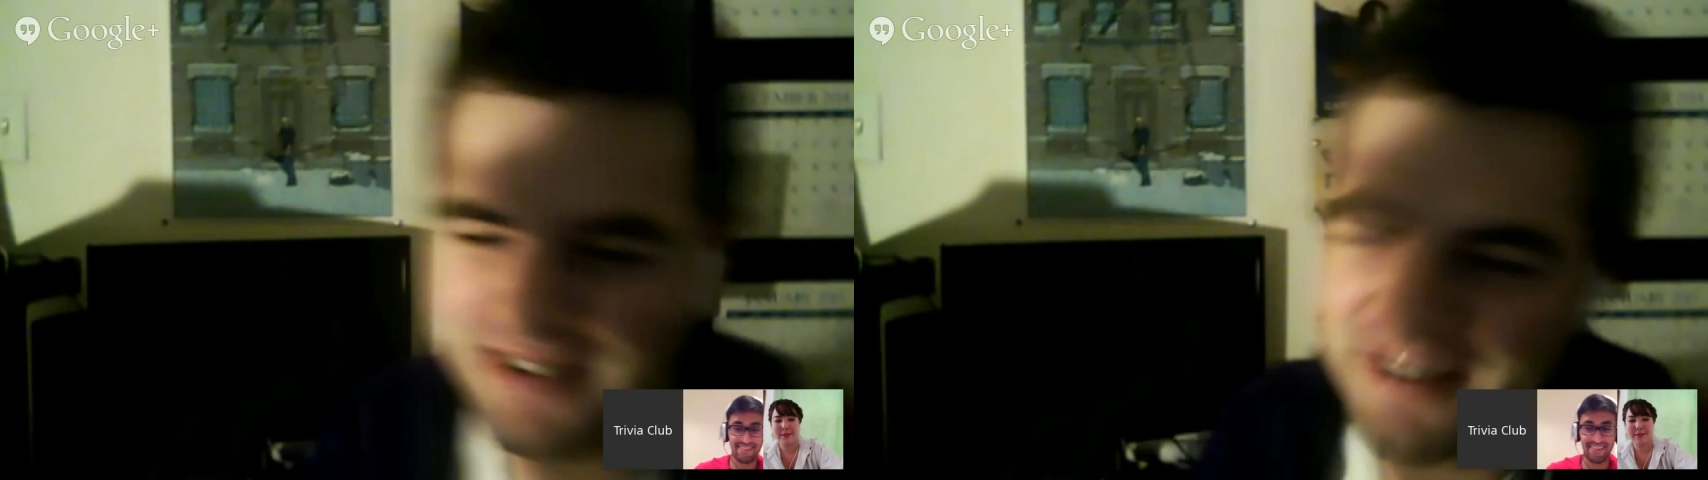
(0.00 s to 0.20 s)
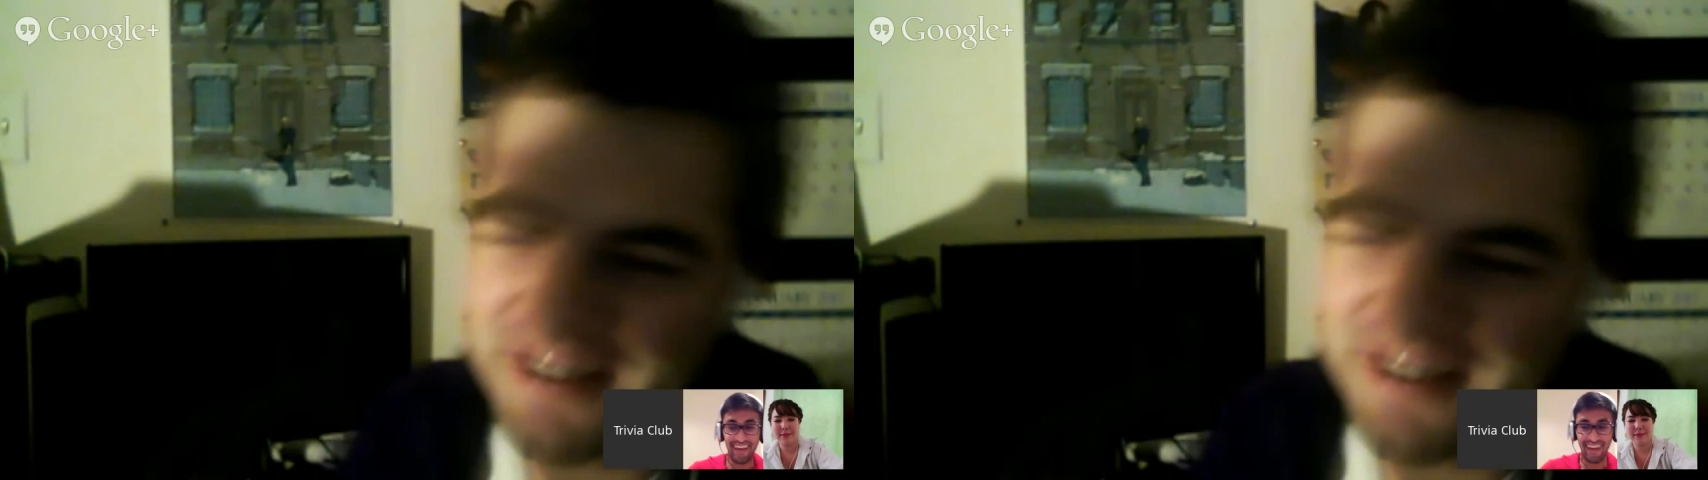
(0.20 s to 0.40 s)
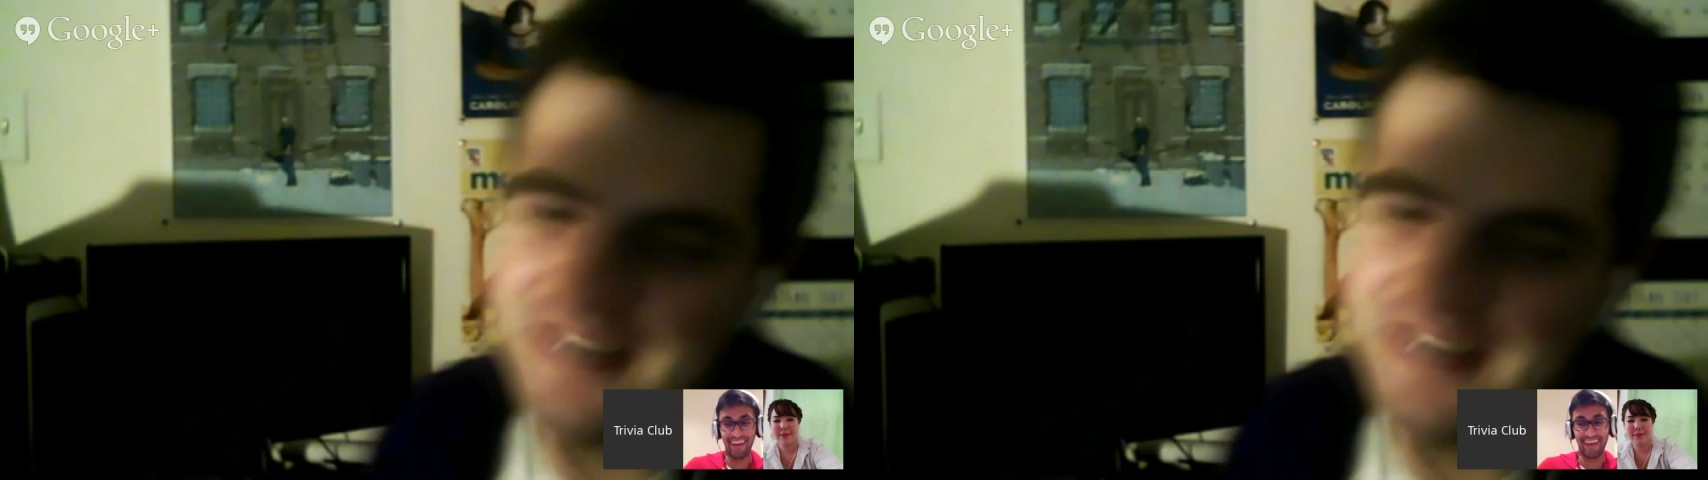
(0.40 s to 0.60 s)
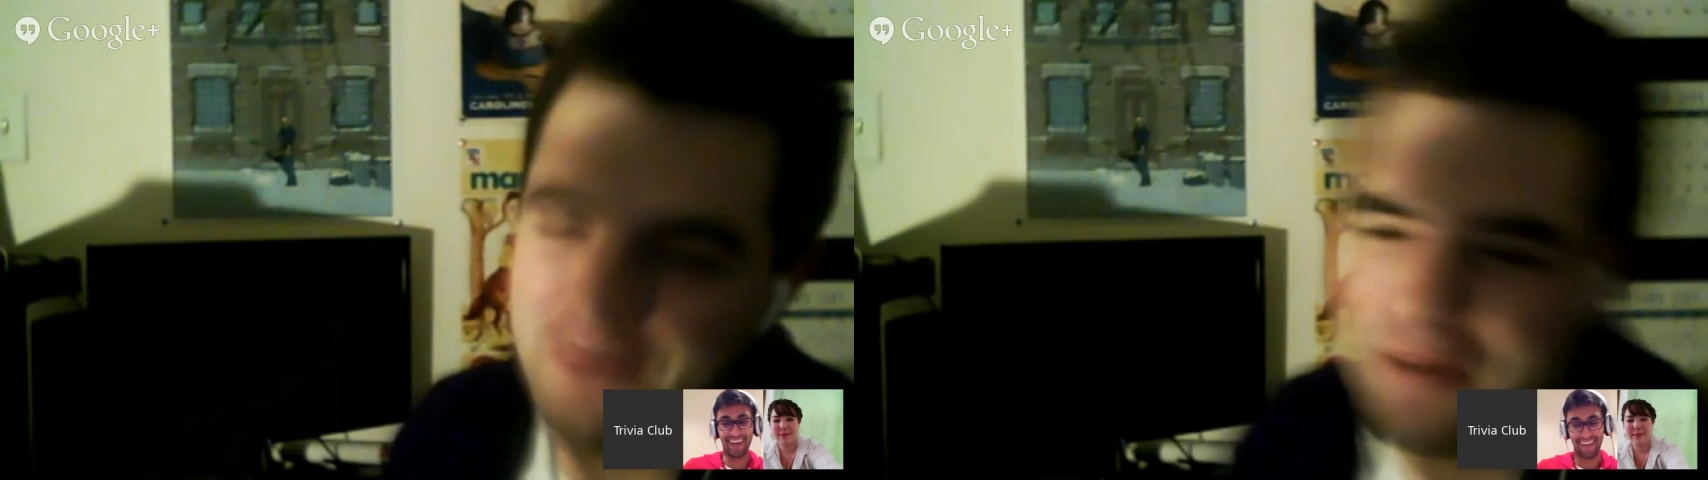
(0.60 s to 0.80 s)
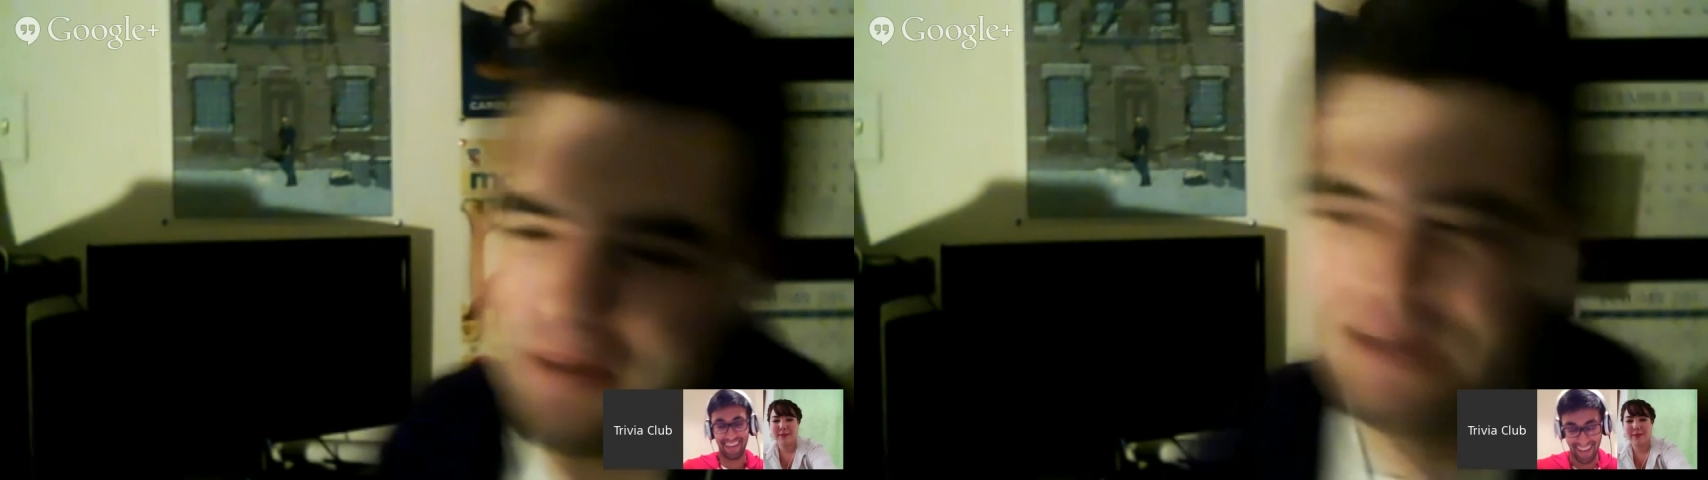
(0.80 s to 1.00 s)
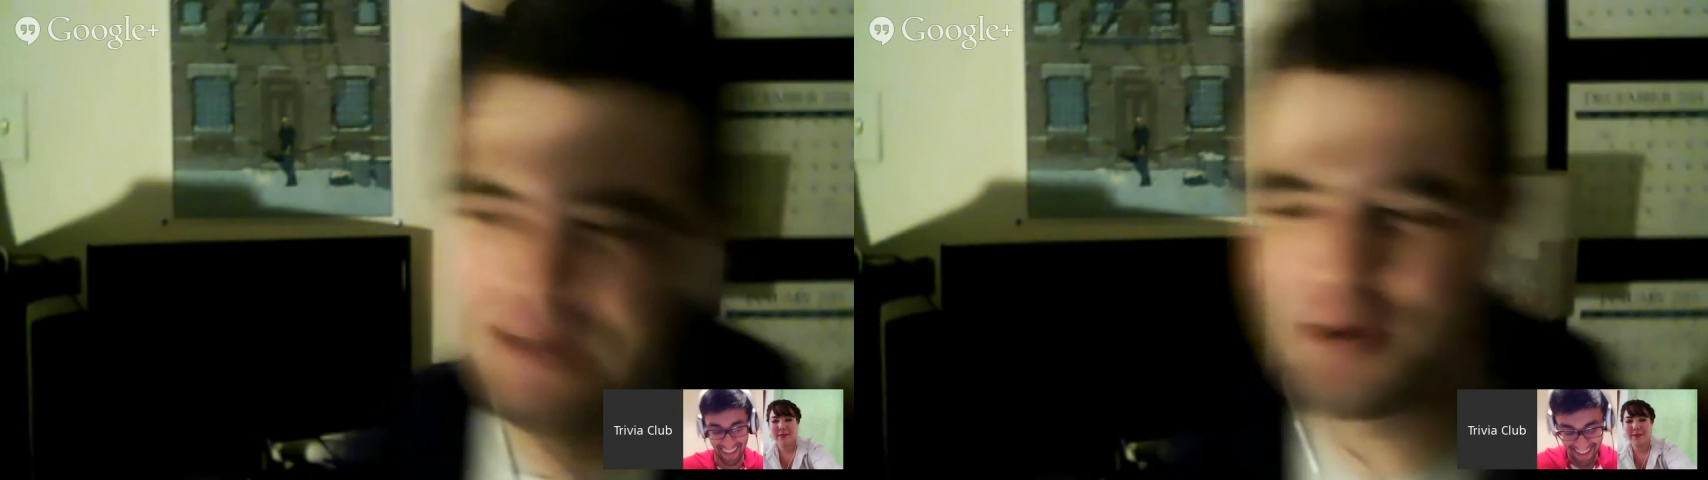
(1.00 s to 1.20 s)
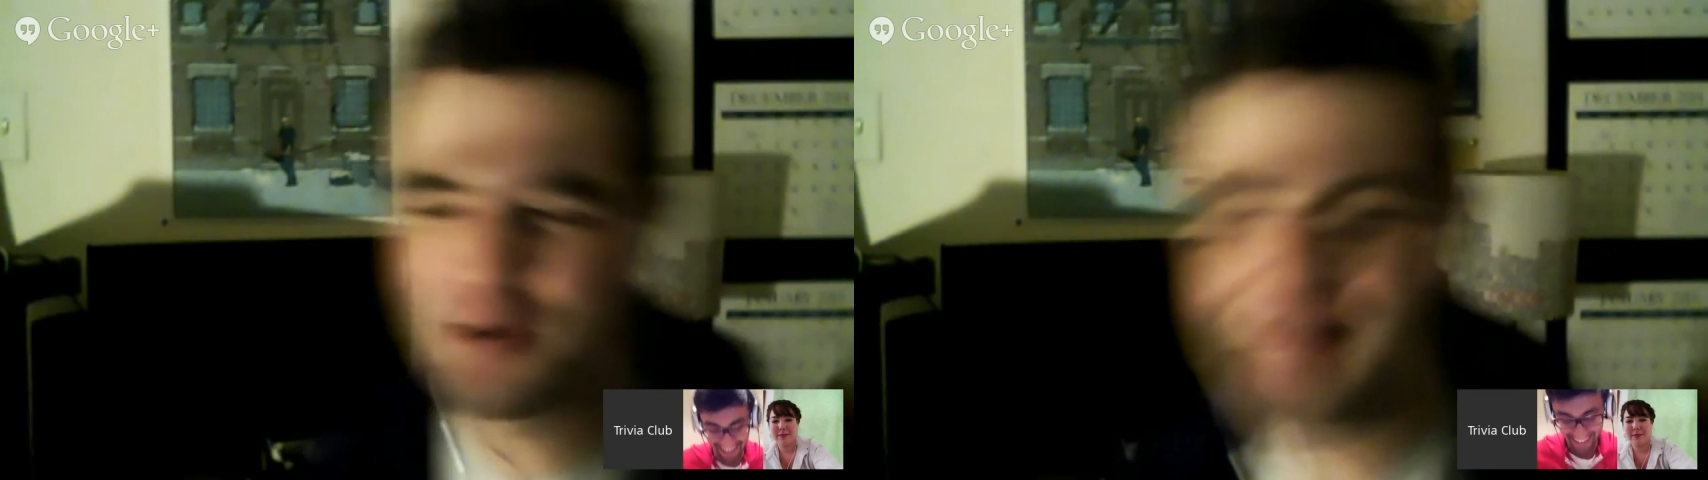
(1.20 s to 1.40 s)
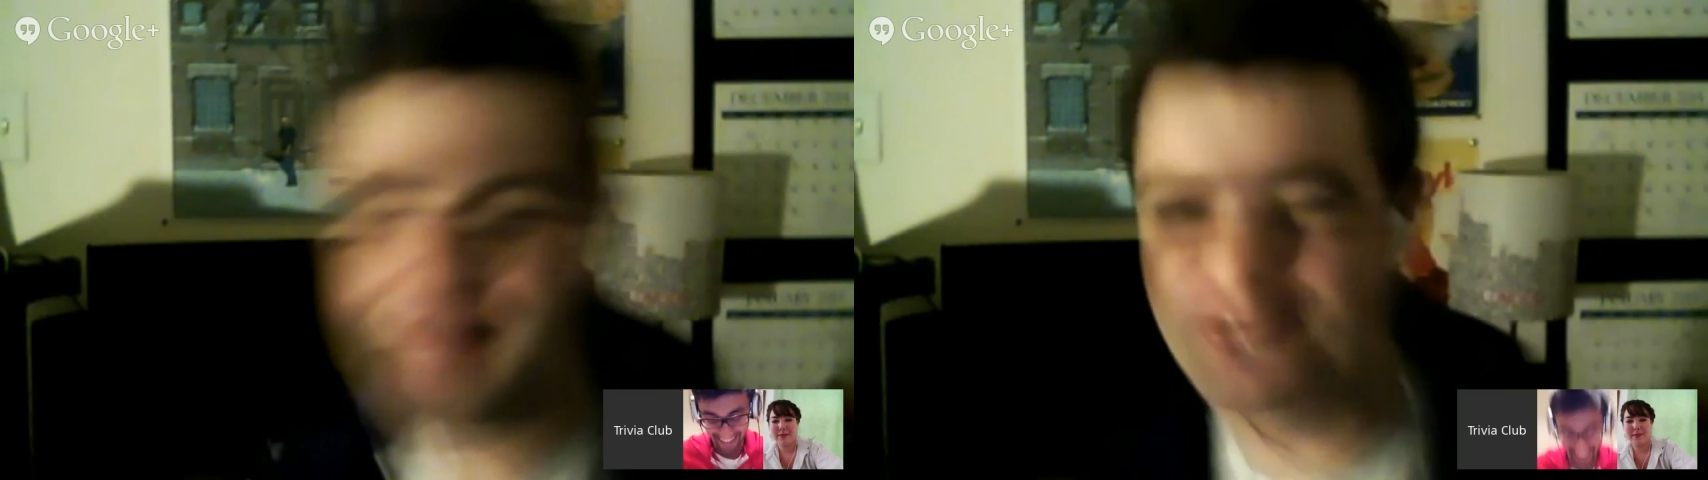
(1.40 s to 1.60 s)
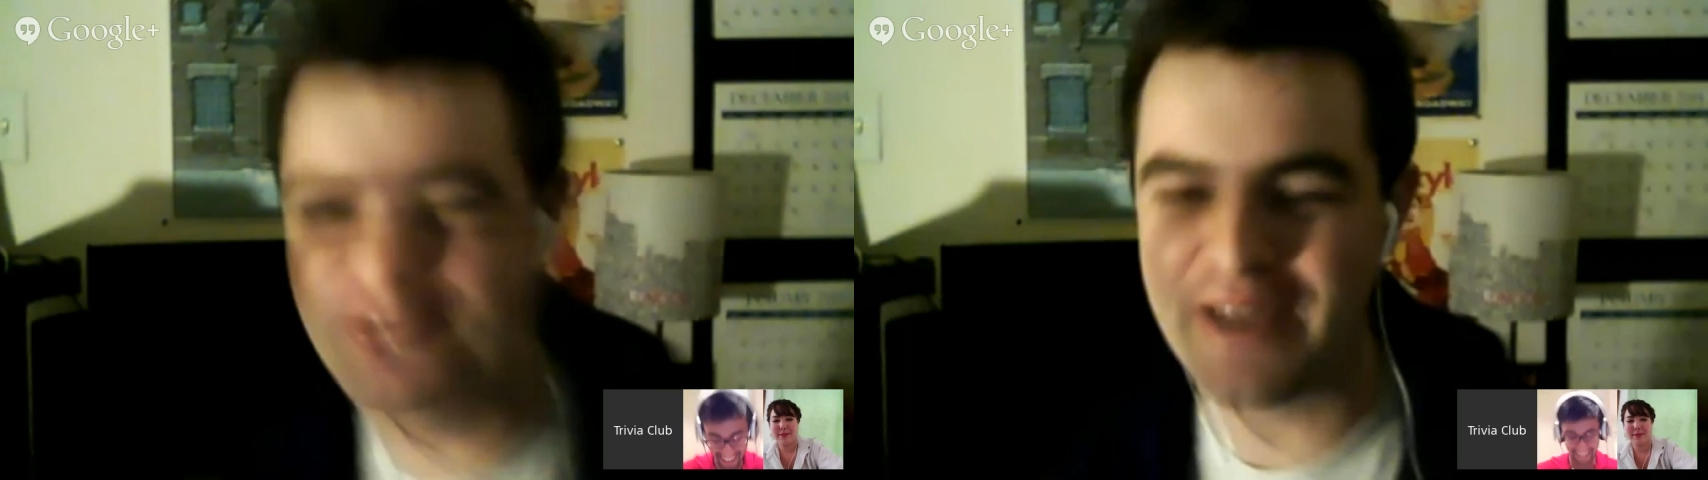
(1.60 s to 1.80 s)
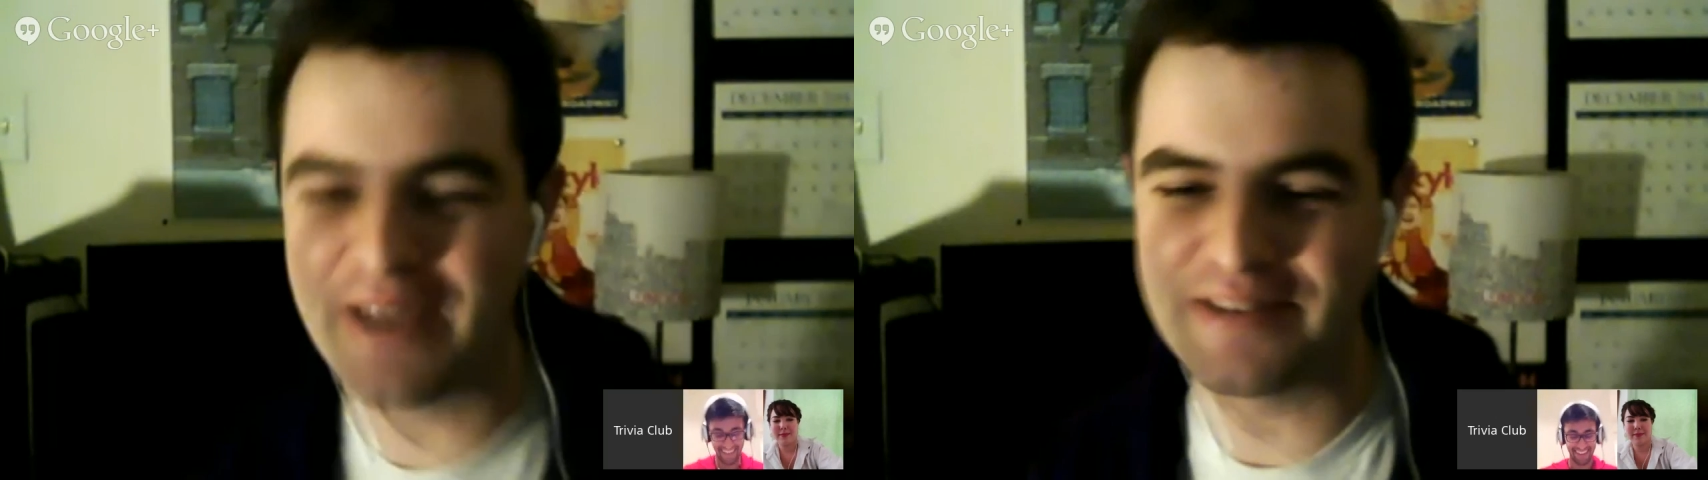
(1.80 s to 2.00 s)
it would be a much more electric
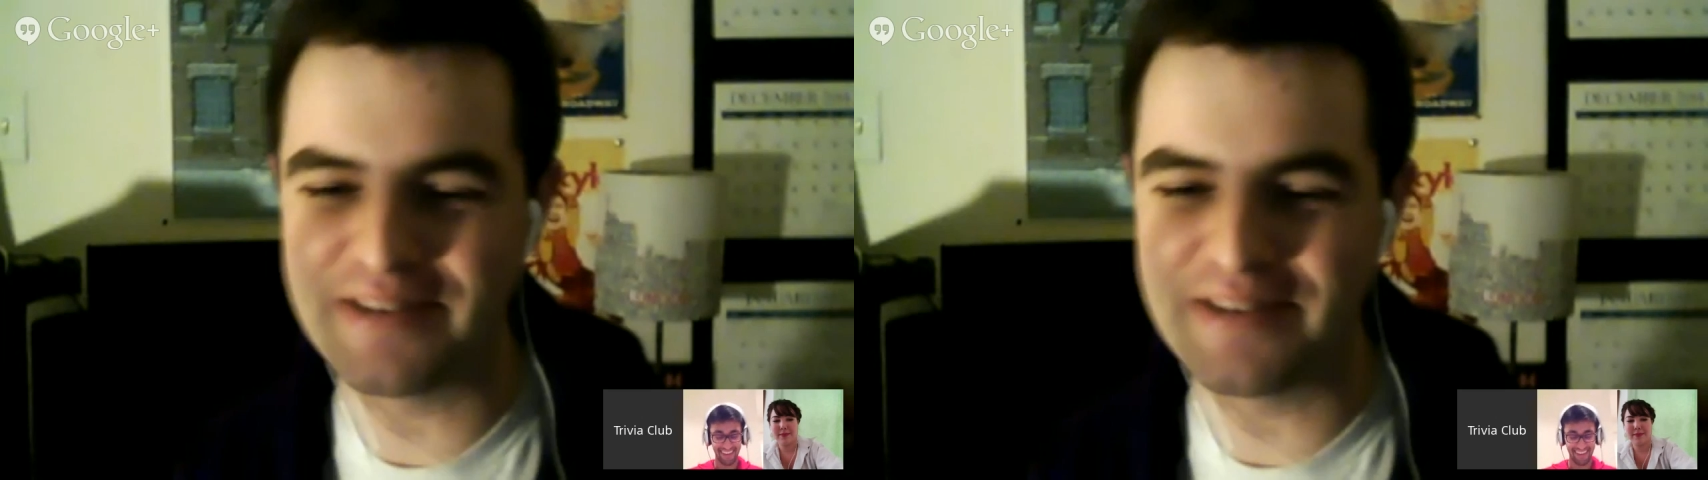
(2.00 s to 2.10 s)
episode.